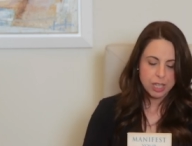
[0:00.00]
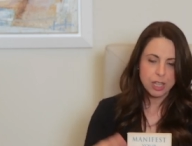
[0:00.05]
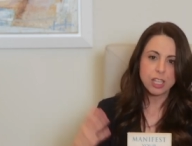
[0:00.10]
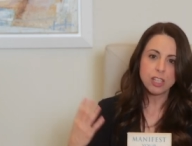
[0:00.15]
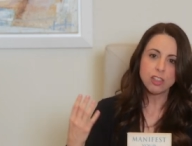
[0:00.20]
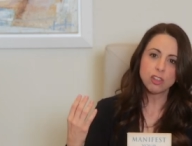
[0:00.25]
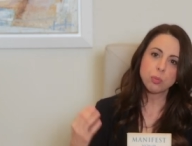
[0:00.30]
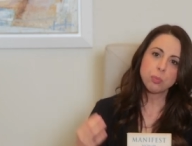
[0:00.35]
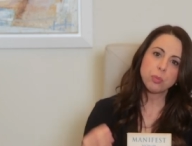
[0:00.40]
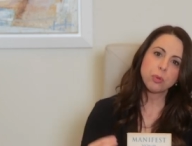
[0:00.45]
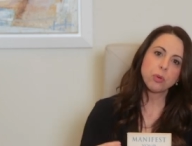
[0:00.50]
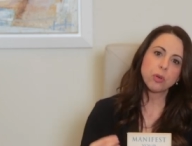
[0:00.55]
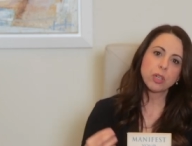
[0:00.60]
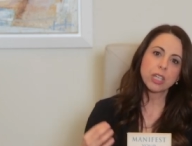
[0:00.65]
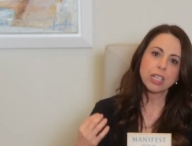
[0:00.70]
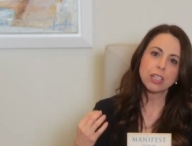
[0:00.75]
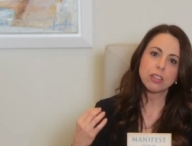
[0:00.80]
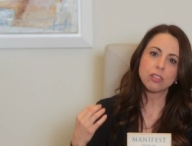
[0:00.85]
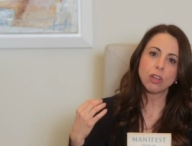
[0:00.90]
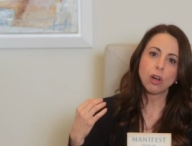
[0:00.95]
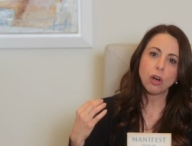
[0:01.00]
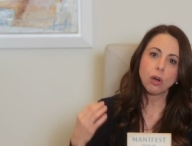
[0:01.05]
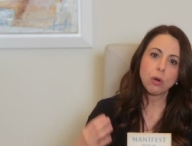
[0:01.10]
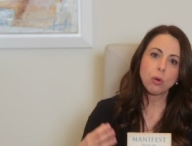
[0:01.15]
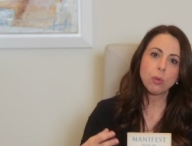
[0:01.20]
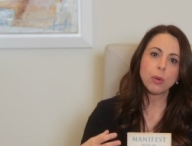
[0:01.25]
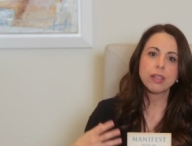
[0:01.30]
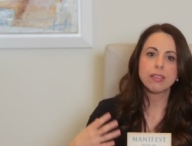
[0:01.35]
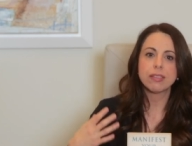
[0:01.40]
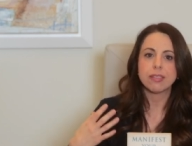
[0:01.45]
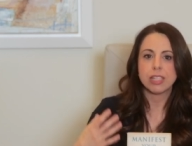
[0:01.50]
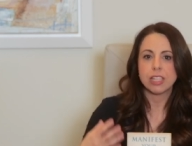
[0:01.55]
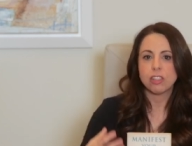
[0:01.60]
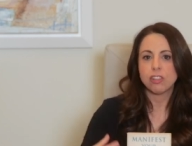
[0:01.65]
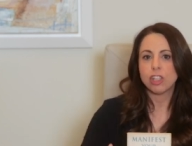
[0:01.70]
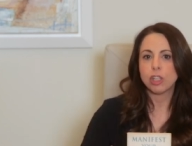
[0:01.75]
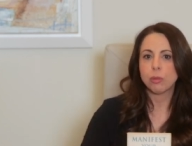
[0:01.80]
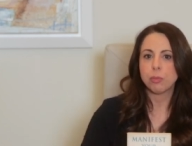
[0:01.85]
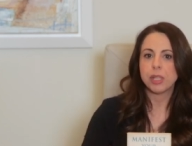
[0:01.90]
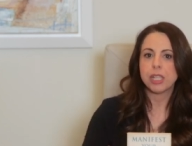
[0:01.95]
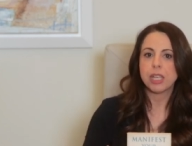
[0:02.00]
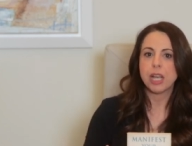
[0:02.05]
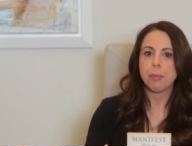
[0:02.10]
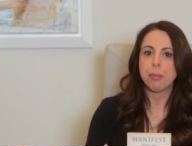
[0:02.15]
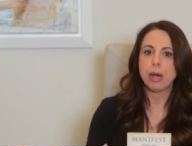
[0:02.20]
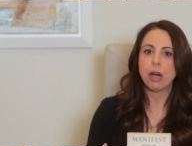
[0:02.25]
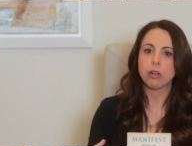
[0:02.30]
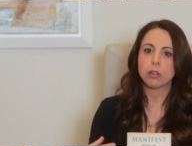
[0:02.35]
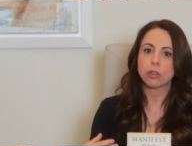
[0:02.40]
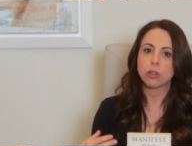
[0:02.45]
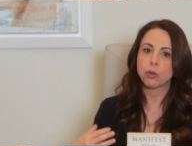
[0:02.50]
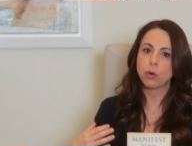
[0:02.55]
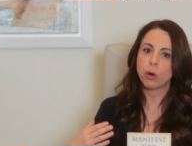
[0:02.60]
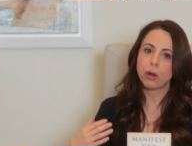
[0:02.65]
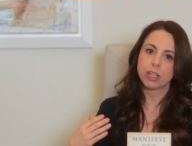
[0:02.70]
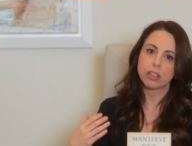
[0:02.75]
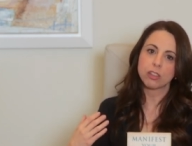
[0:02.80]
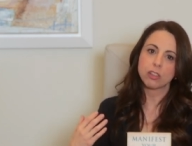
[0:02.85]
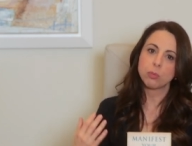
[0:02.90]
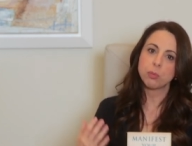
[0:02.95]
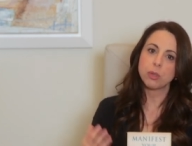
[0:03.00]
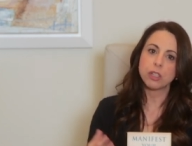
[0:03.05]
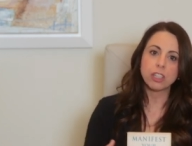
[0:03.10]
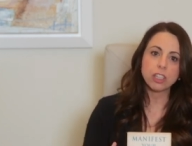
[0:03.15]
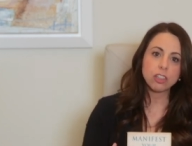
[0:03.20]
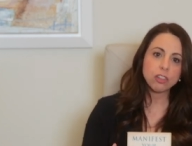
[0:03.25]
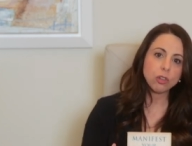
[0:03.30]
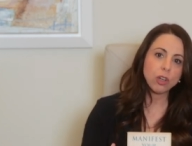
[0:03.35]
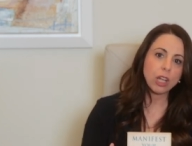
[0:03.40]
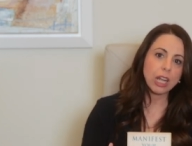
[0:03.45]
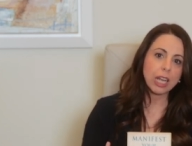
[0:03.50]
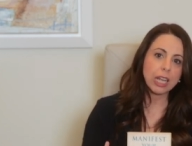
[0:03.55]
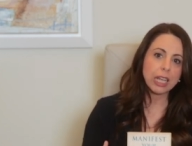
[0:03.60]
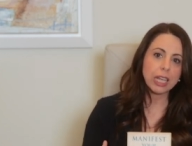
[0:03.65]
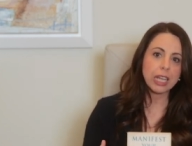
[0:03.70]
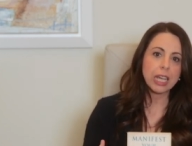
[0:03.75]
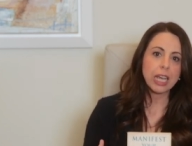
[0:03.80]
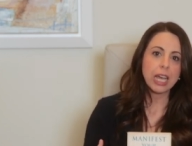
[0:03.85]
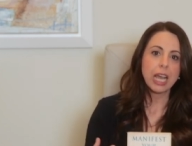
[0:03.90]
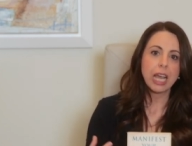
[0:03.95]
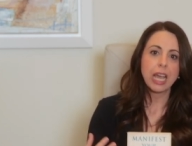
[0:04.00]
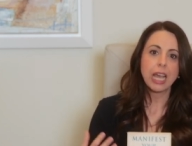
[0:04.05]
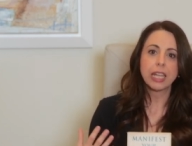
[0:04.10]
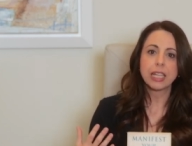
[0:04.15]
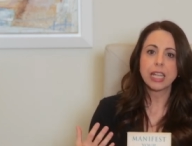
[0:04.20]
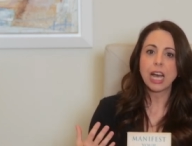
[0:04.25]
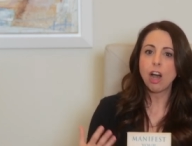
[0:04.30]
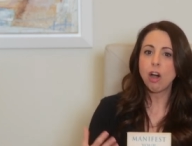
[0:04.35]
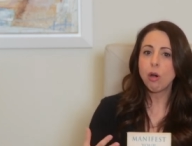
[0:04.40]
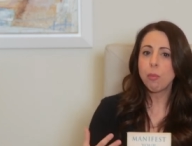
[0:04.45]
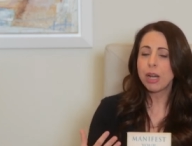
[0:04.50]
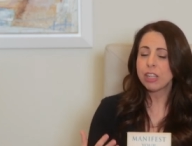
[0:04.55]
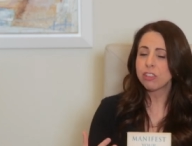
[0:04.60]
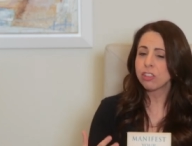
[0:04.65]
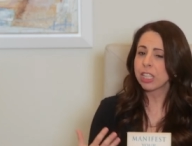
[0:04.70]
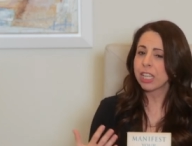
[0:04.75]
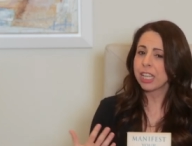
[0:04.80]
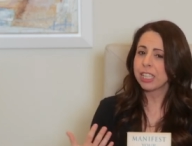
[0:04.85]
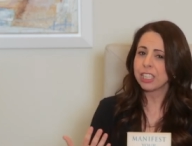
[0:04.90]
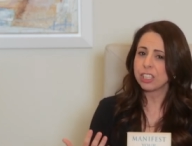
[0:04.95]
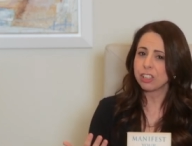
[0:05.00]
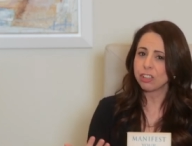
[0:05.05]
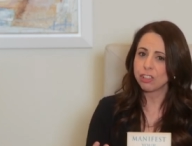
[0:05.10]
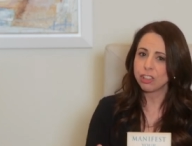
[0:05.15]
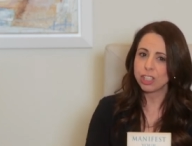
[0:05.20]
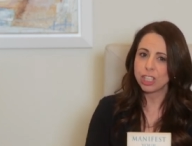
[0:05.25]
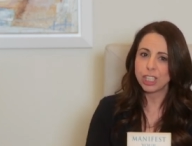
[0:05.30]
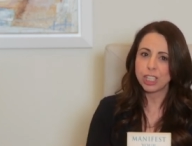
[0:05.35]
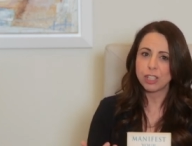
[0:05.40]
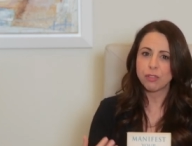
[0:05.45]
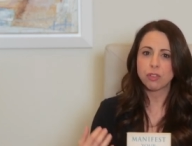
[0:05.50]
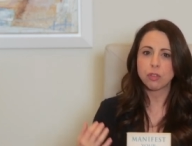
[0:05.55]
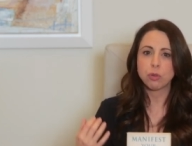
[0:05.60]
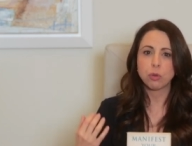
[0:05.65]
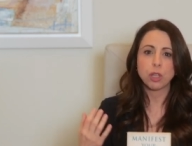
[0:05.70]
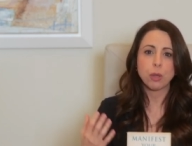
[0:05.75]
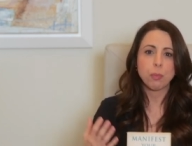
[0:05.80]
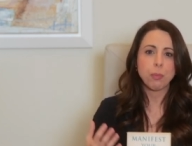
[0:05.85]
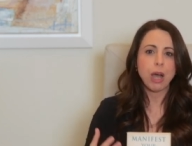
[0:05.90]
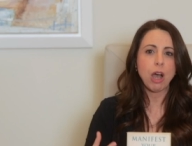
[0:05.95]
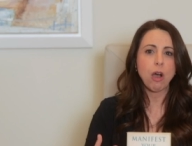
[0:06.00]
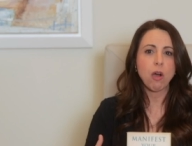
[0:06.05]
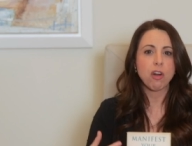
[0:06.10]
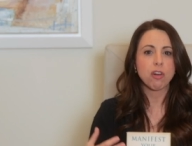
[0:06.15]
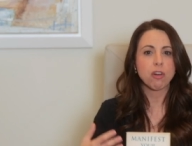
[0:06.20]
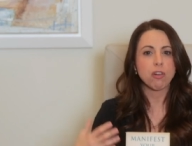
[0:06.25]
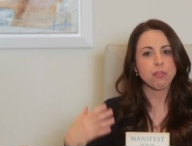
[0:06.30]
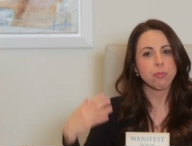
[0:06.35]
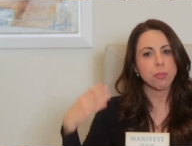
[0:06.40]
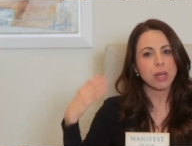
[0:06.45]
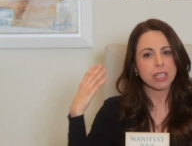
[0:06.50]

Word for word: This book is always teaching me about growing spiritually and how much I can achieve through the power of